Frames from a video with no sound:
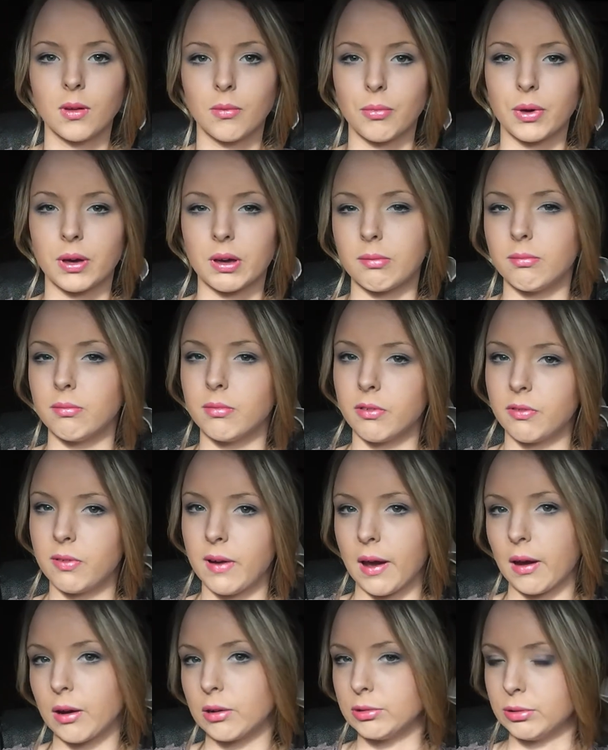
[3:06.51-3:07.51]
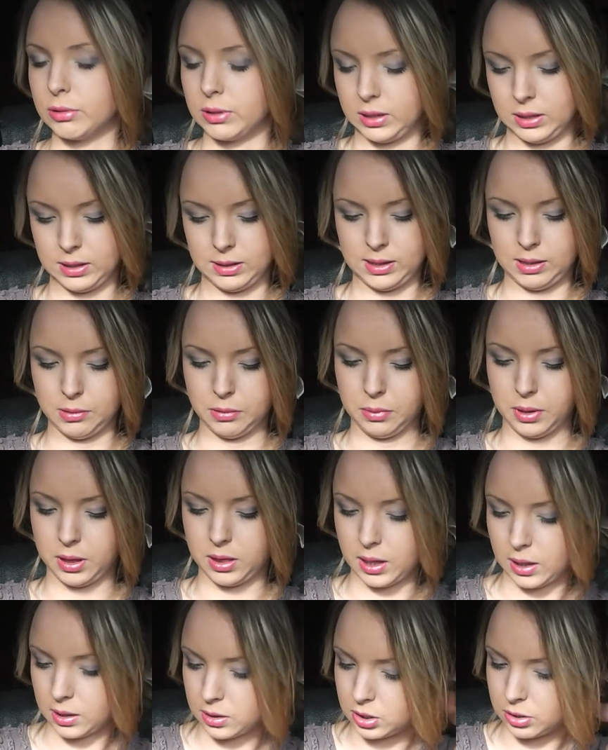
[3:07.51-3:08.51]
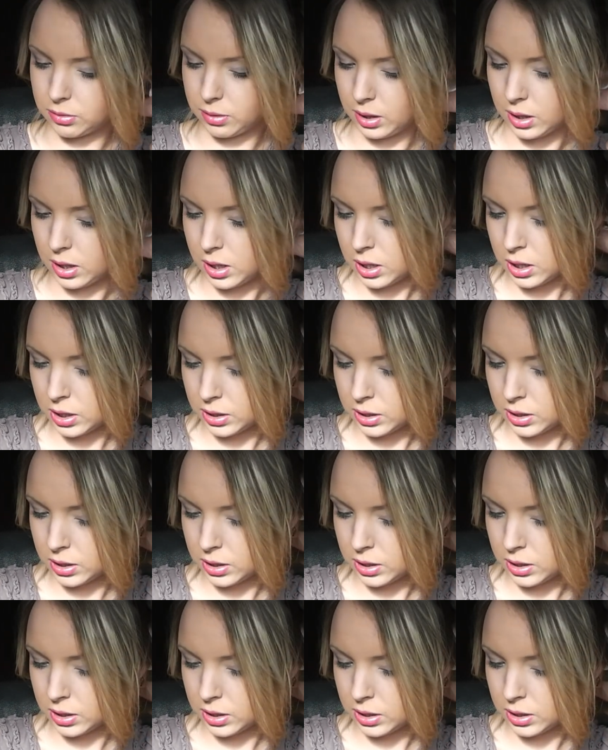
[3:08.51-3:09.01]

we can reflect on it and see what we think to it.